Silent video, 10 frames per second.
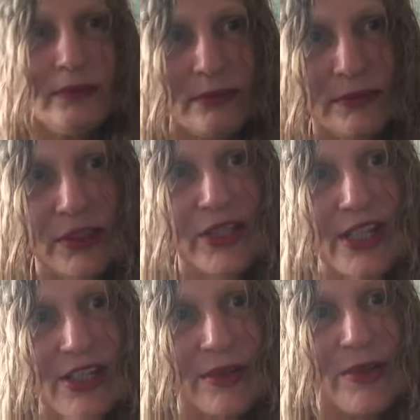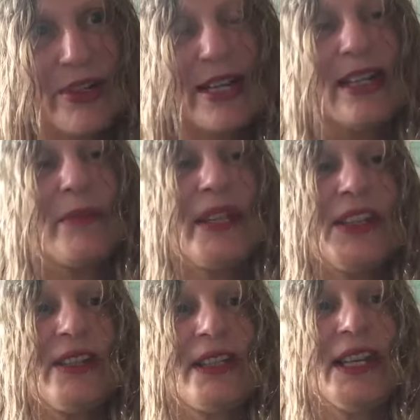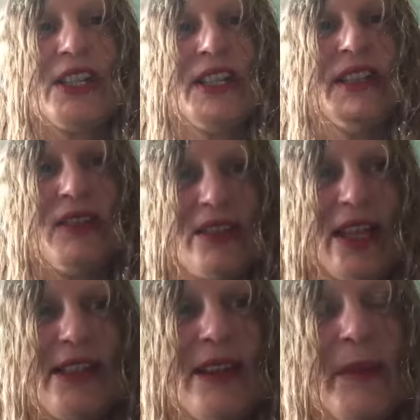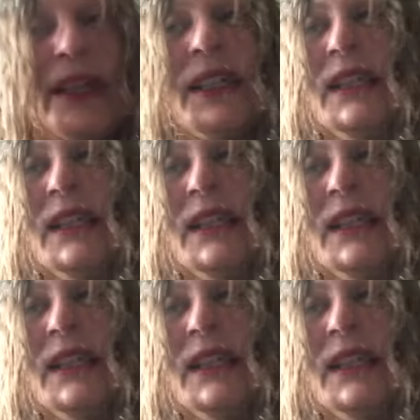because he stopped strangling me so I can actually say something.